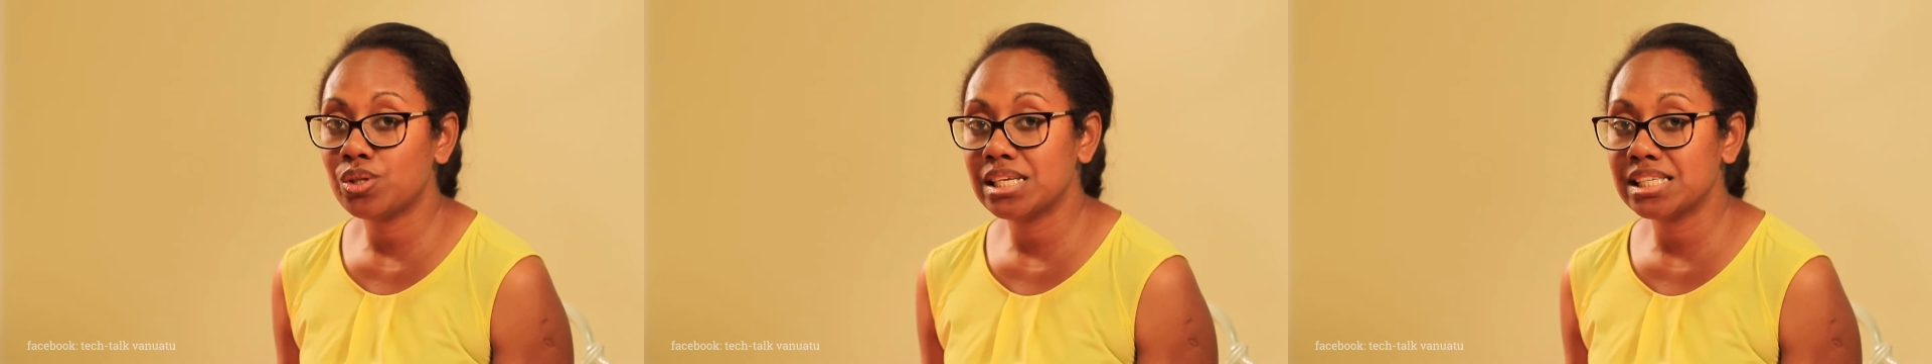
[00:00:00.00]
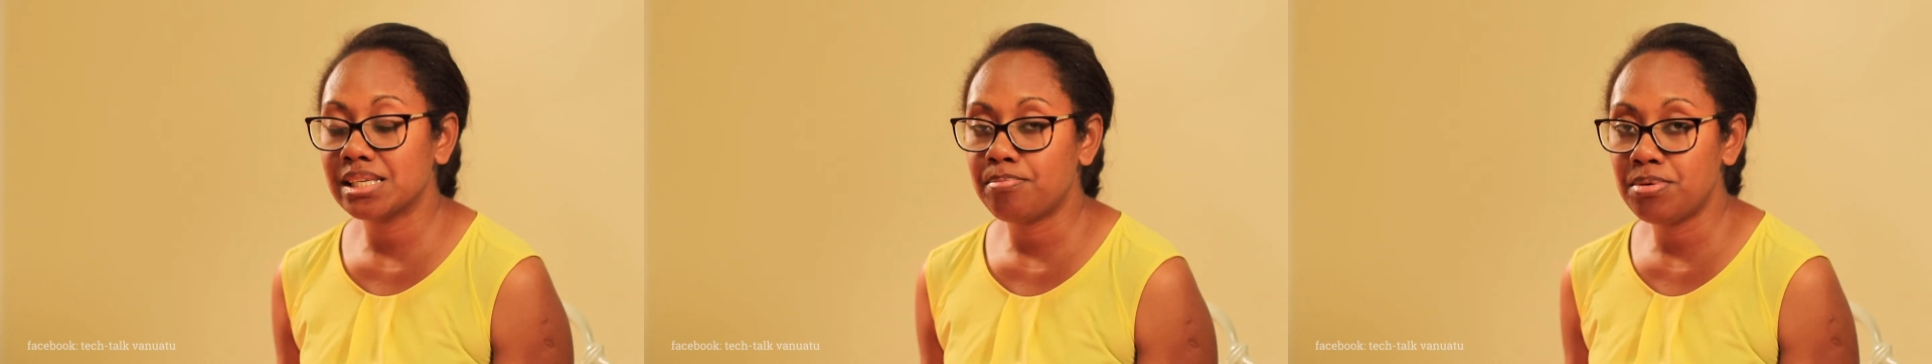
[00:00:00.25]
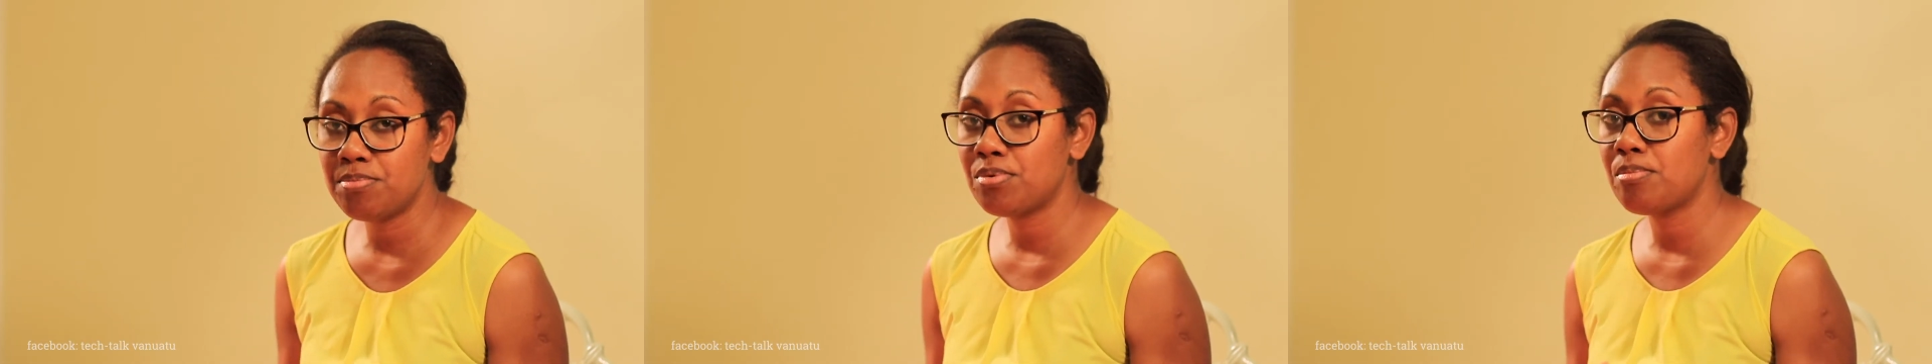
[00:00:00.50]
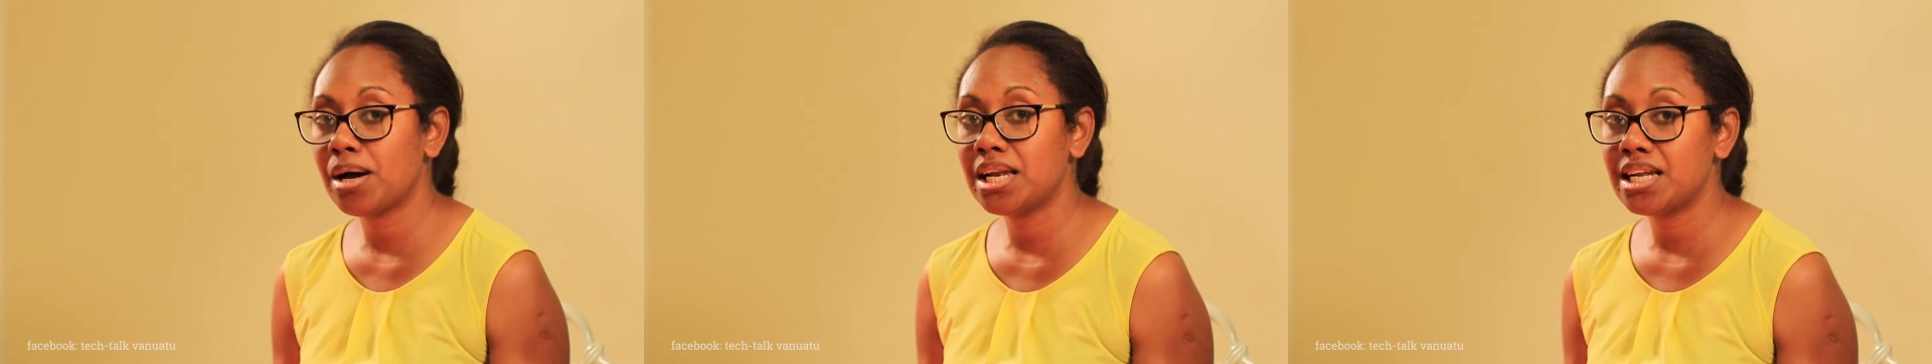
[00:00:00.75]
think say people
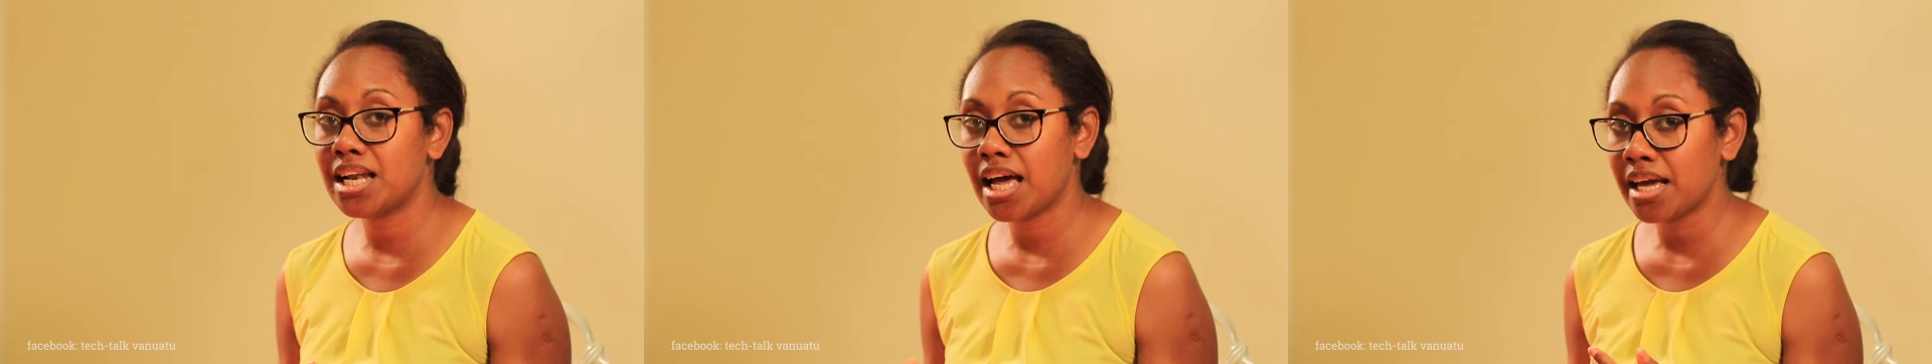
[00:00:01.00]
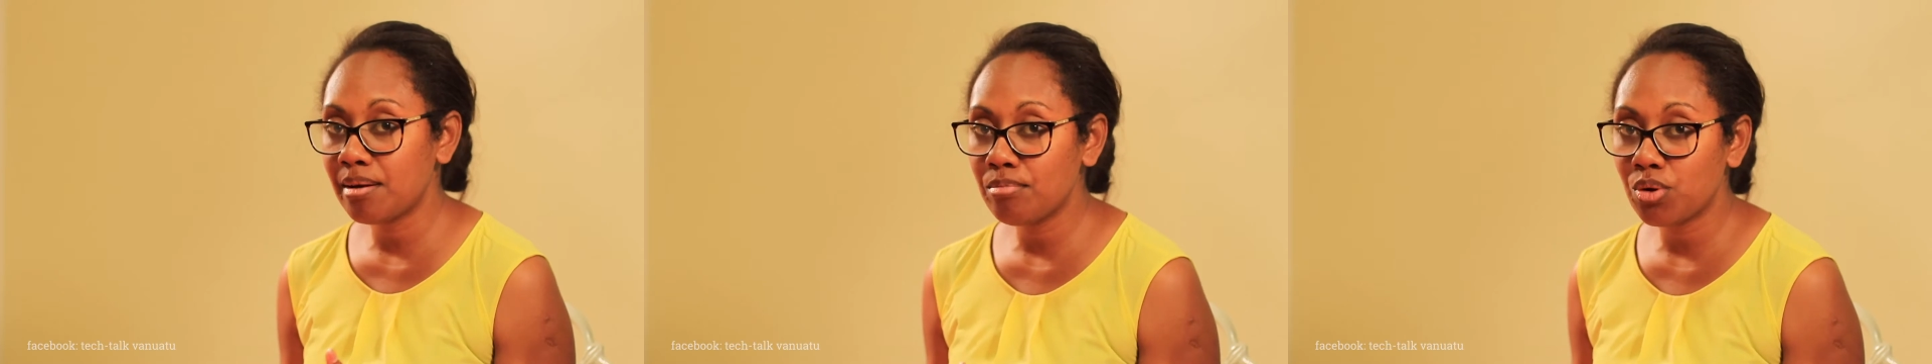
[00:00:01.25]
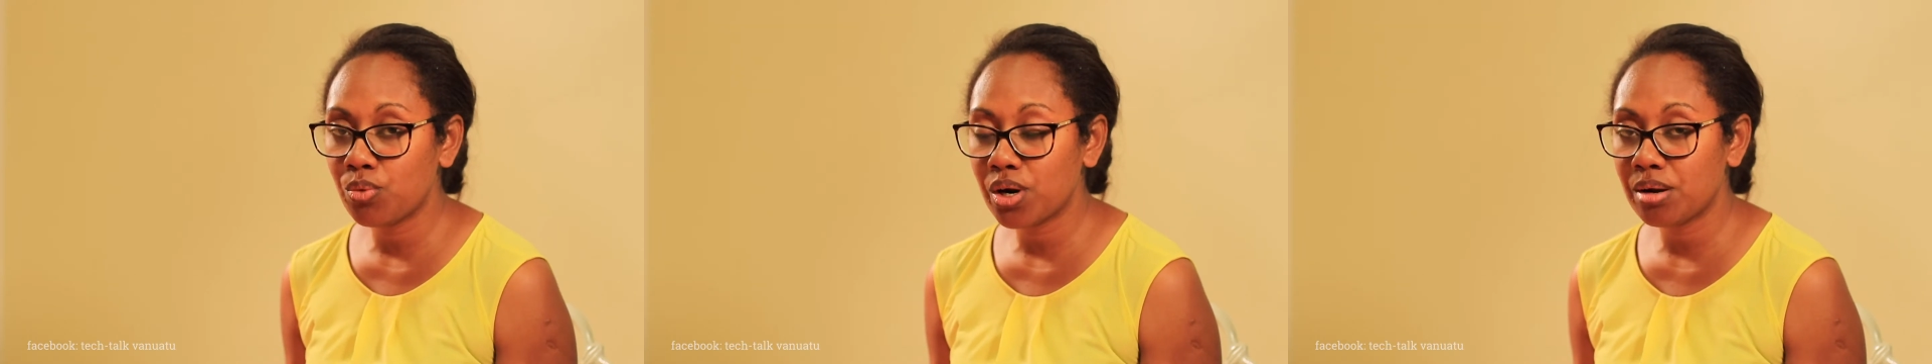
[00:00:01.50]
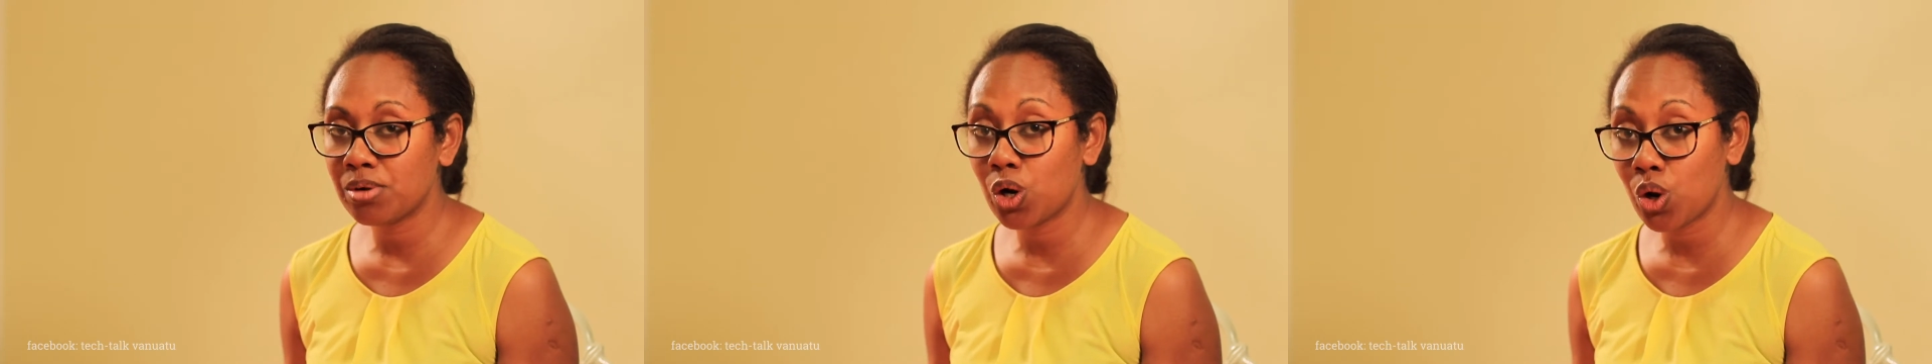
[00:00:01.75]
bali like him wear
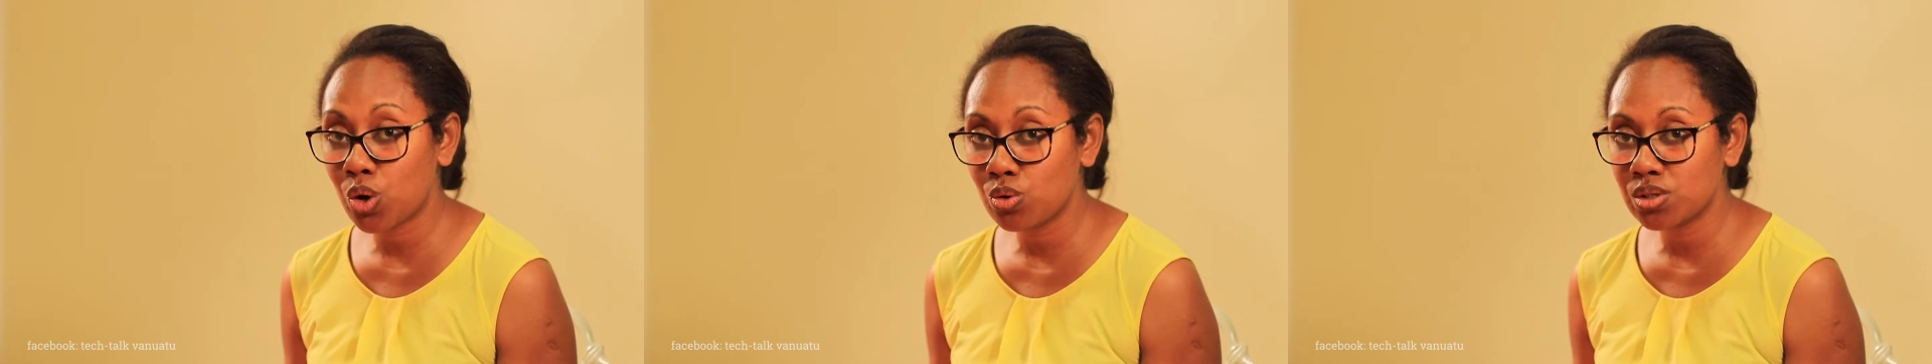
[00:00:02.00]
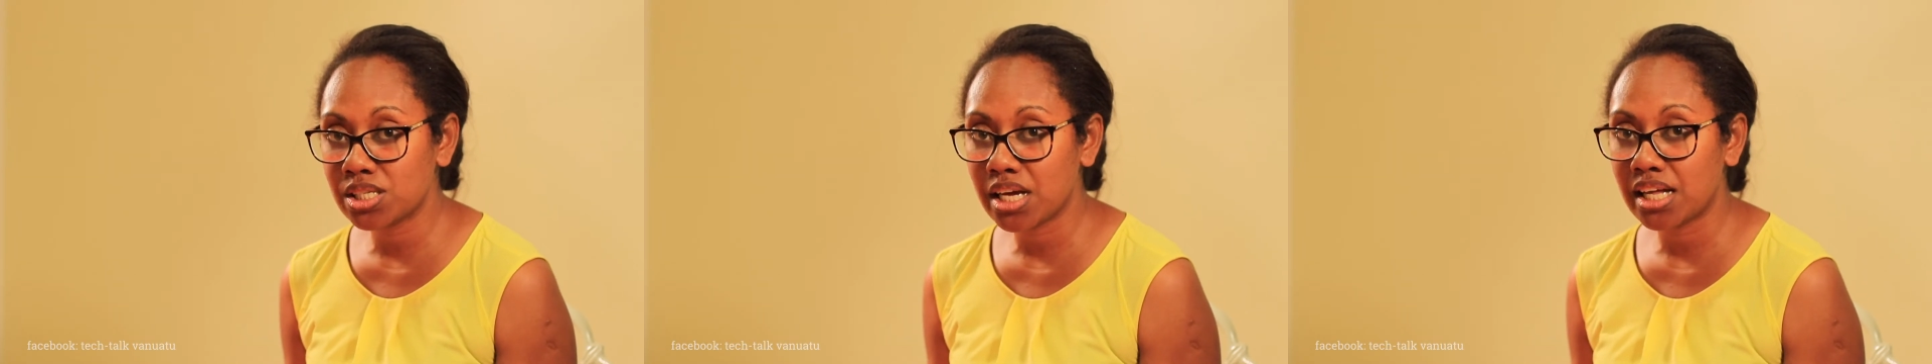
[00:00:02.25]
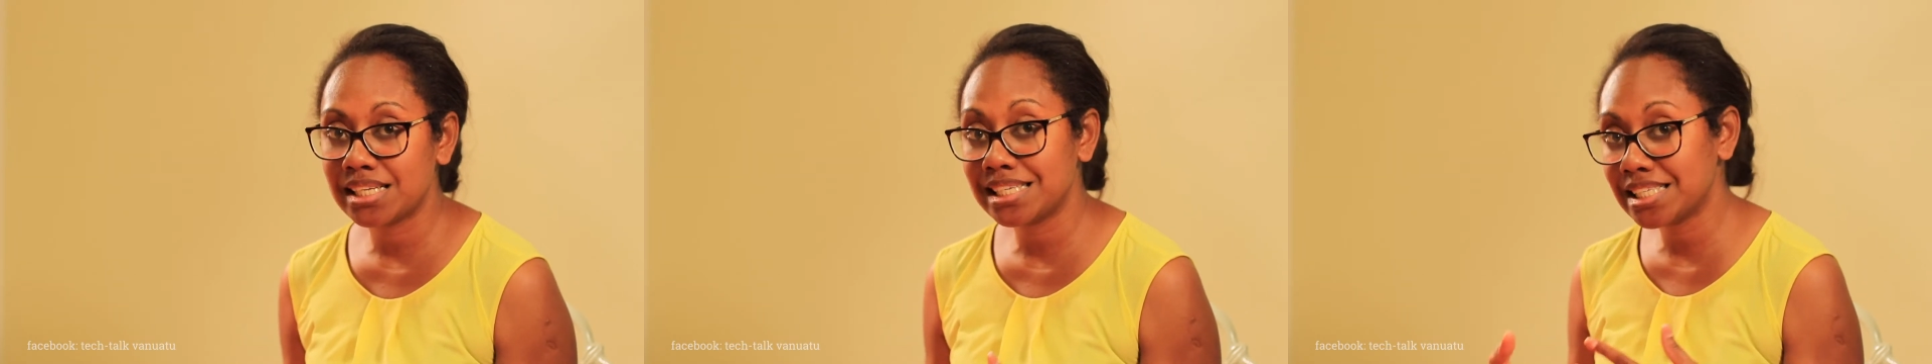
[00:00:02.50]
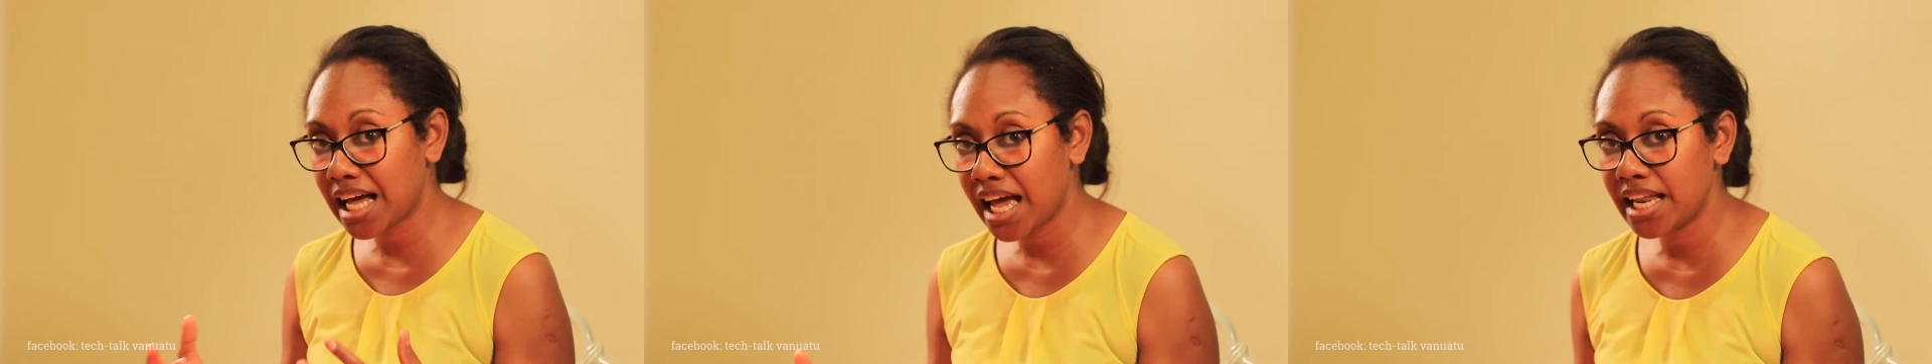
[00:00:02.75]
them clothes yeah,
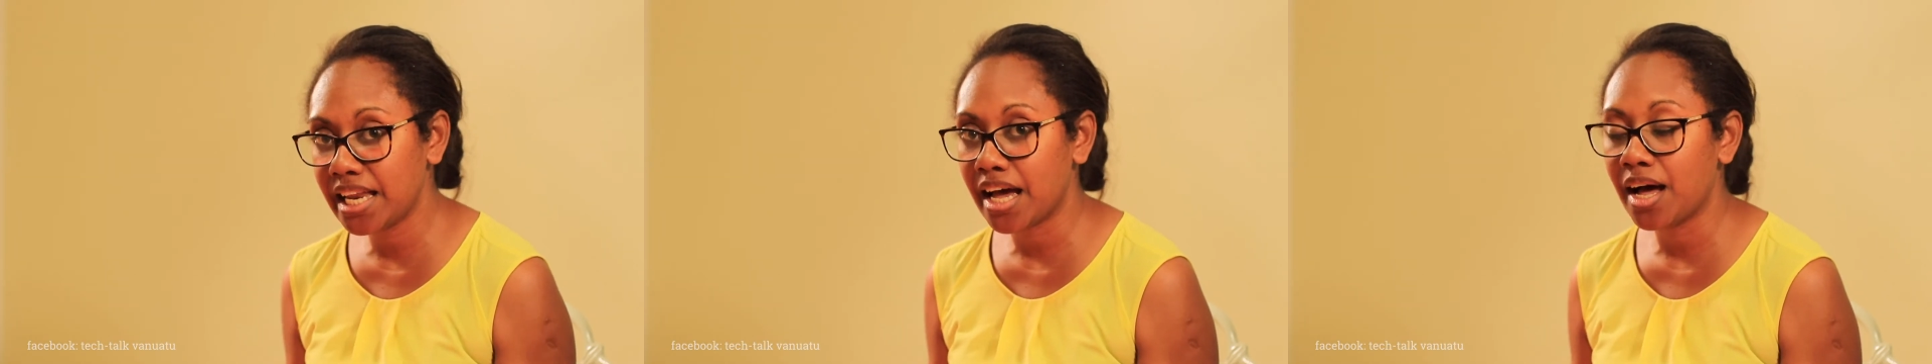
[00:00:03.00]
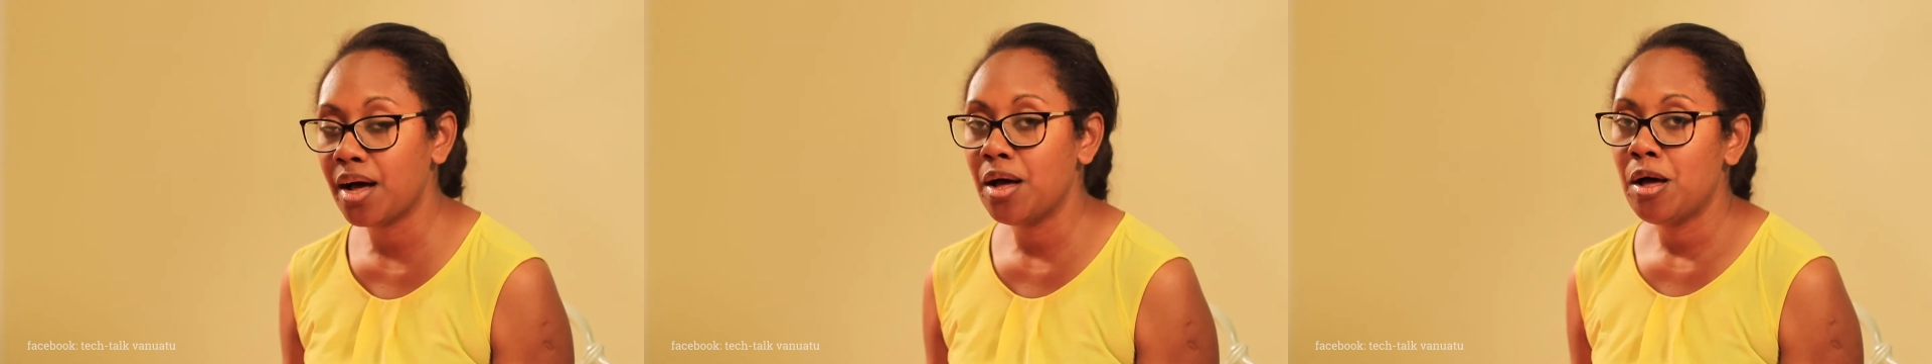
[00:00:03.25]
design yeah,